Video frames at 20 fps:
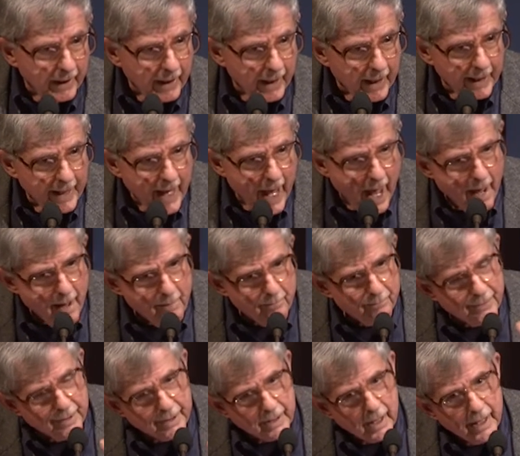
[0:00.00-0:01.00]
I
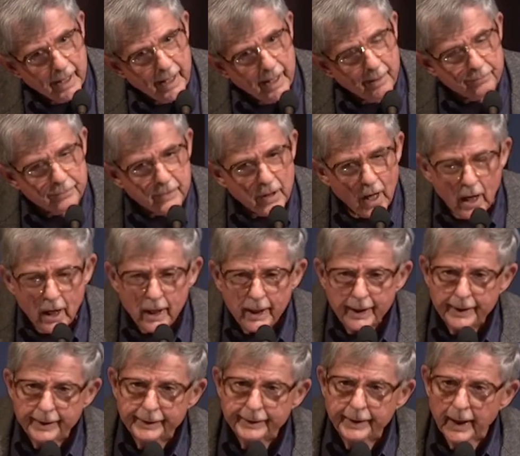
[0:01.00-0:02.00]
am and I am
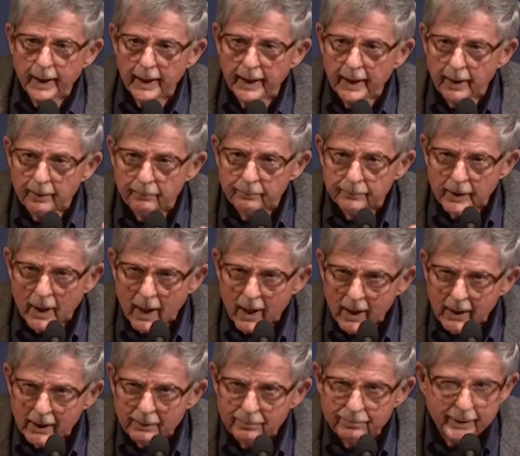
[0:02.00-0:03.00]
not, I am
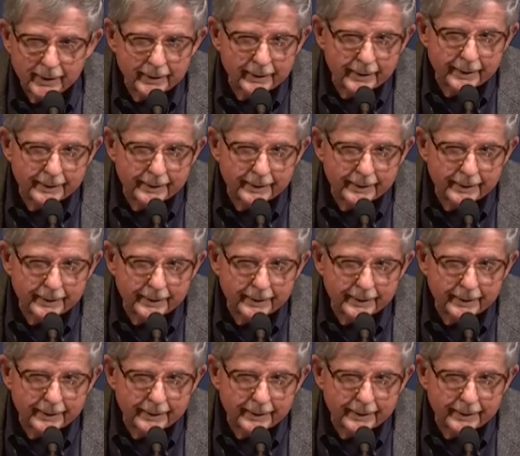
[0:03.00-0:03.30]
not, but